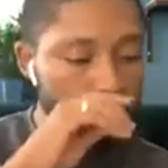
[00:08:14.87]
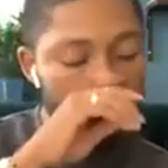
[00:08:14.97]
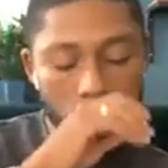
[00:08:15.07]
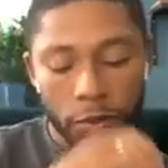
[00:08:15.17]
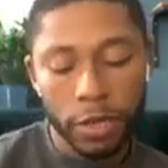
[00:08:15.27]
So
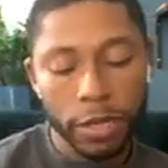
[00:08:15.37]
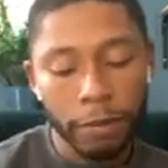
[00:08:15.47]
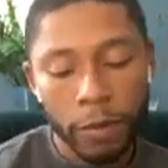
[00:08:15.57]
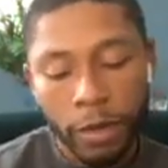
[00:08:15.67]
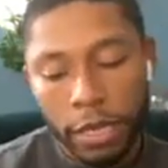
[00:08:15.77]
it's a
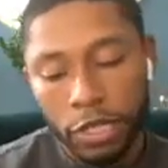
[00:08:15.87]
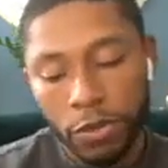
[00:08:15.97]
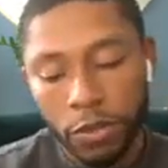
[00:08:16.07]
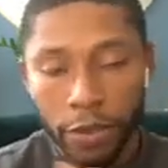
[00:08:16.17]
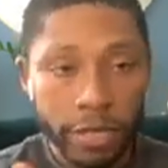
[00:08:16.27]
really
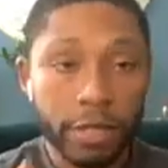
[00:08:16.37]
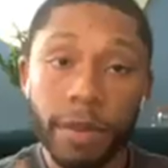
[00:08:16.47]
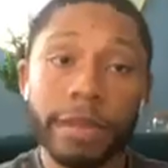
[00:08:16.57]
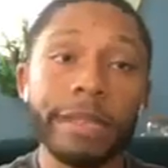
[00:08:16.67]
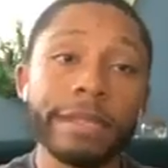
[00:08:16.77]
vast
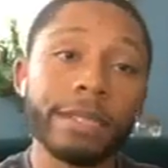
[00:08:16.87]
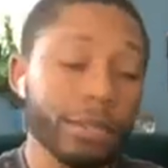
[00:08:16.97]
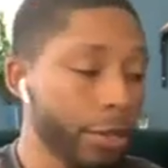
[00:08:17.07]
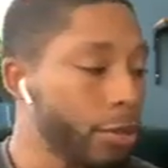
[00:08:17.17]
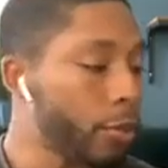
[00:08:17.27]
amount of things that you
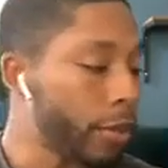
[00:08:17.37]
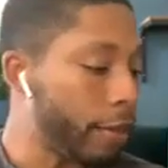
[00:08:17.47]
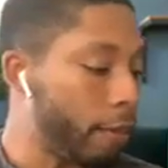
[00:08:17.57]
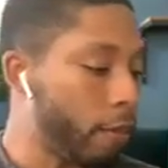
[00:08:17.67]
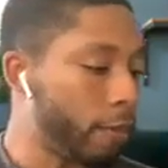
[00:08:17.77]
can do with
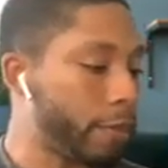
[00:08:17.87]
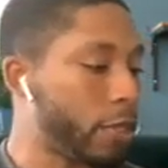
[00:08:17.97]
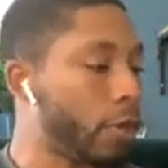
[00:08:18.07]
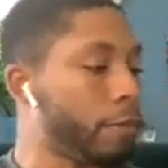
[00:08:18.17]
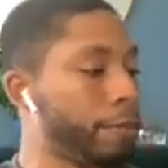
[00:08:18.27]
it.
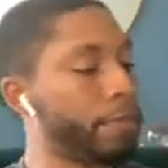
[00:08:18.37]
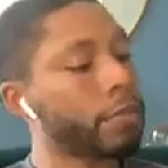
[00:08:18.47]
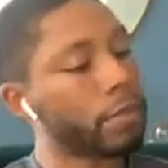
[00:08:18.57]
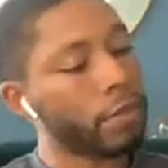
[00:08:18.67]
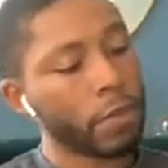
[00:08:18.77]
So
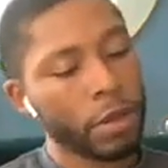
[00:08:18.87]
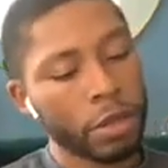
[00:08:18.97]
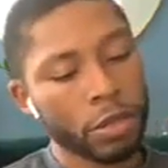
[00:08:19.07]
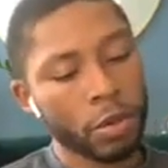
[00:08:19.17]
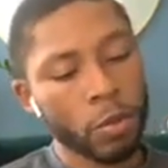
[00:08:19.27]

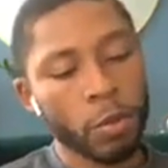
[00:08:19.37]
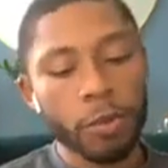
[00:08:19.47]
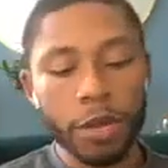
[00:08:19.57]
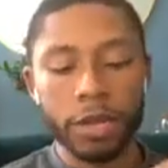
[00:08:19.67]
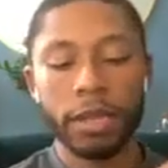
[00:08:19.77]
when we're
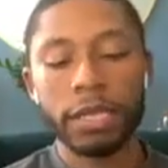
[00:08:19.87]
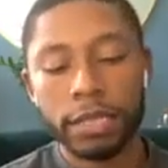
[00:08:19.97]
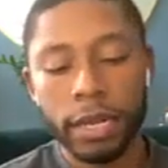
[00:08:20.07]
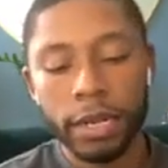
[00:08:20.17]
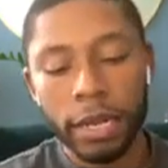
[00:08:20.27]
building this
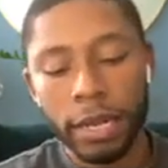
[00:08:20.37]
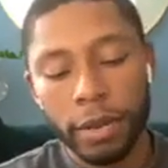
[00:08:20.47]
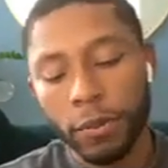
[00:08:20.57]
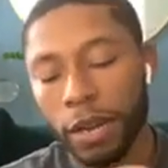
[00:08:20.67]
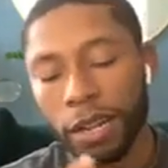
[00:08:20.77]
satellite,
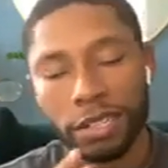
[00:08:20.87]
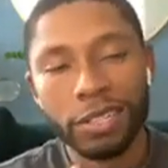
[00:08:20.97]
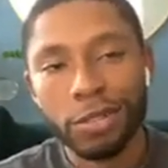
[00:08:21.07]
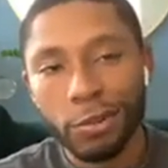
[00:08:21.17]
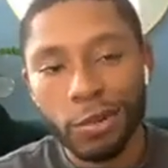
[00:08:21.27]
and what I like to
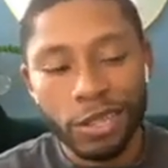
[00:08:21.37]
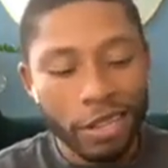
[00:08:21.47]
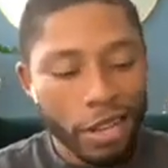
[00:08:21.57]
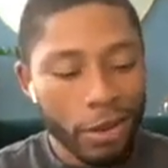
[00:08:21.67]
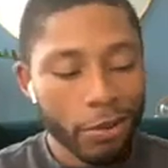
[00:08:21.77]
do
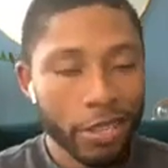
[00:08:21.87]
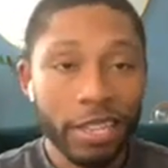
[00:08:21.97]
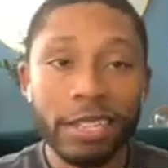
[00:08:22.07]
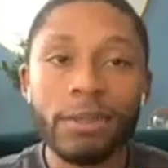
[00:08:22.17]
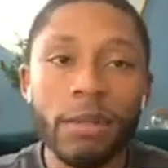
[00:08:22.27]
with the
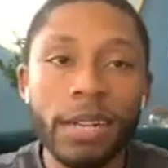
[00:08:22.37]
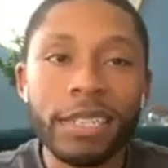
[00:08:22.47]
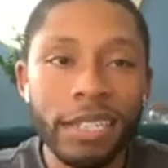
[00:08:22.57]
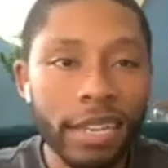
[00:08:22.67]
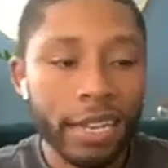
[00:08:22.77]
kids when I'm
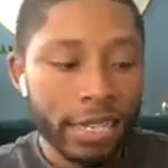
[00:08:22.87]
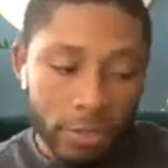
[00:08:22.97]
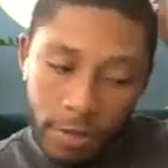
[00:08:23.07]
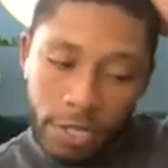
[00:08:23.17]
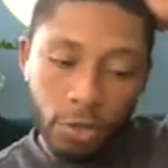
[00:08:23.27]
actually in the
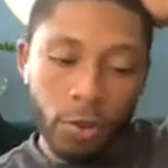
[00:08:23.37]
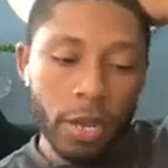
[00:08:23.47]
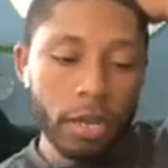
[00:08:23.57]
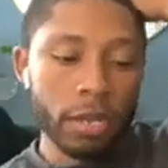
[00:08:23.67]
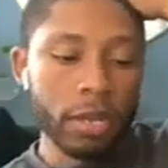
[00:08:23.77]
classroom is
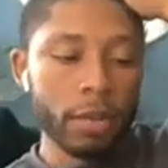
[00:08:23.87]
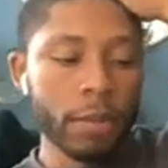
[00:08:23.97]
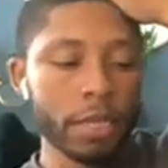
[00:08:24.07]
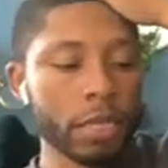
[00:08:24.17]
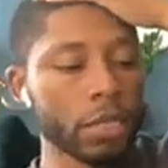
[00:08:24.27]
create
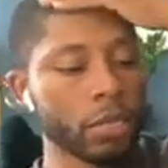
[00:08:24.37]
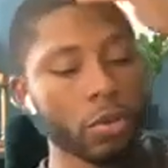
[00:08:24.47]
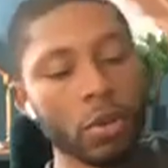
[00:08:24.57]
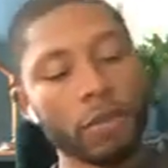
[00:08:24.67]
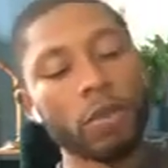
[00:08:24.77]
basically a
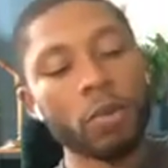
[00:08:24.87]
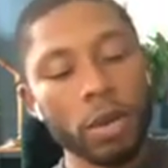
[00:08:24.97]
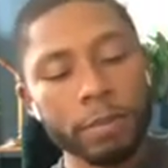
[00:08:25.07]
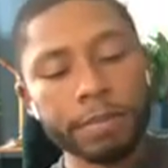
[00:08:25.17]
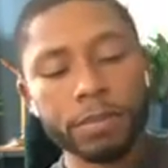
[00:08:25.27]
story for
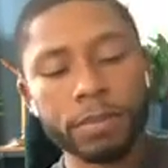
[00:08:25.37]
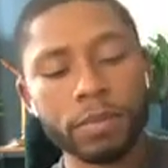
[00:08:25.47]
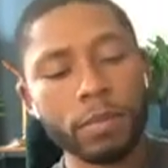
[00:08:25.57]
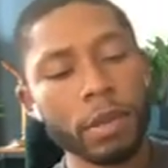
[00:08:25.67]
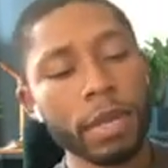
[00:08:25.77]
what
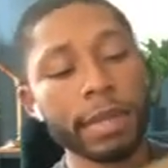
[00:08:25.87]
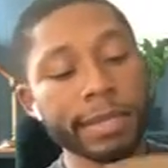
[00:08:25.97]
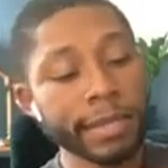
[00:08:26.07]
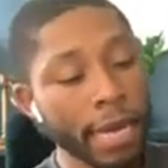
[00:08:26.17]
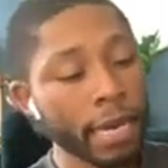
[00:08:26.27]
the
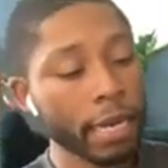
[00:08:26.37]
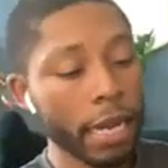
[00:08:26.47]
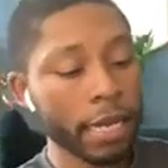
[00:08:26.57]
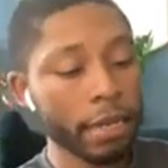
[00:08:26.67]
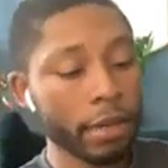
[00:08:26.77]

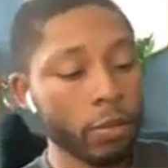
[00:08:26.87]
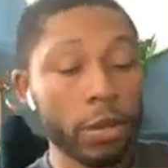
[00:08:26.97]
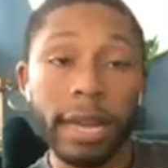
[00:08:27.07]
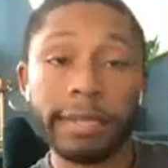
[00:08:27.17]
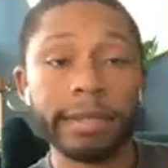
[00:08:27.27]
satellite
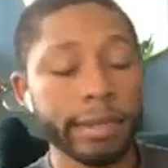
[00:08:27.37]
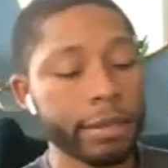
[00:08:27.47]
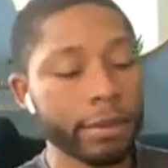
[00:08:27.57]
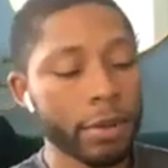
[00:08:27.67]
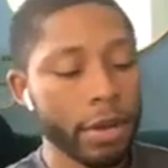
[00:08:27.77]
will actually
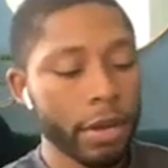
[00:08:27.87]
do.